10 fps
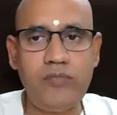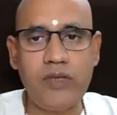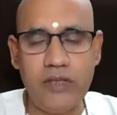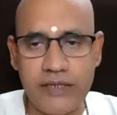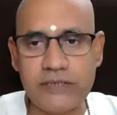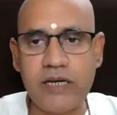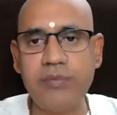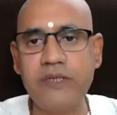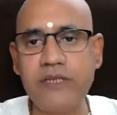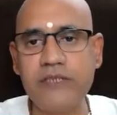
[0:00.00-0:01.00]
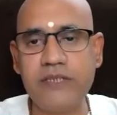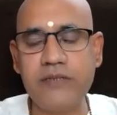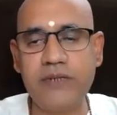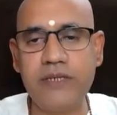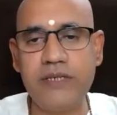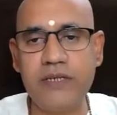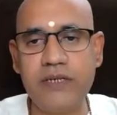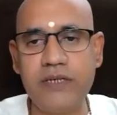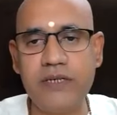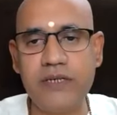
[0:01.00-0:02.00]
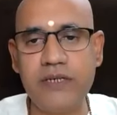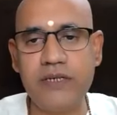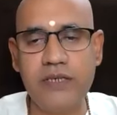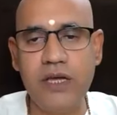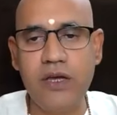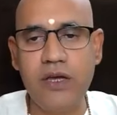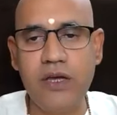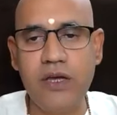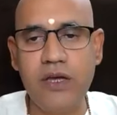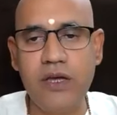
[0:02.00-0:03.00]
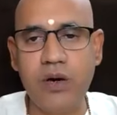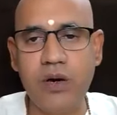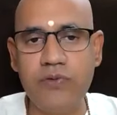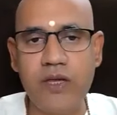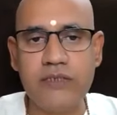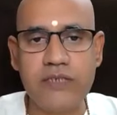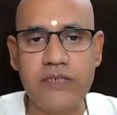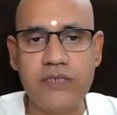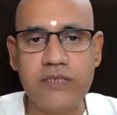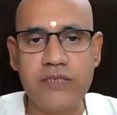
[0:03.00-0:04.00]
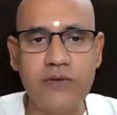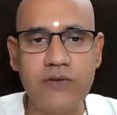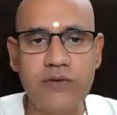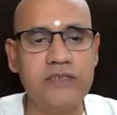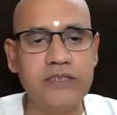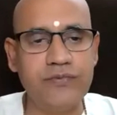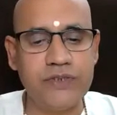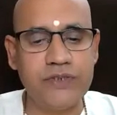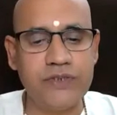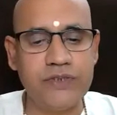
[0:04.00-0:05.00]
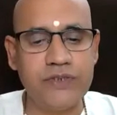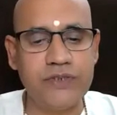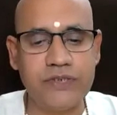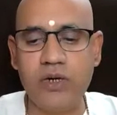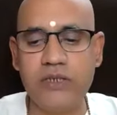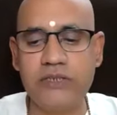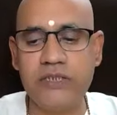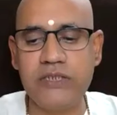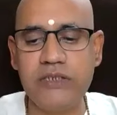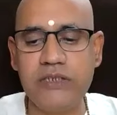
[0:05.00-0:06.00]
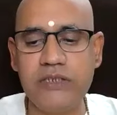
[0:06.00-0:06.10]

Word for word: The example that is given here is one of selfishness and unselfishness. What is it?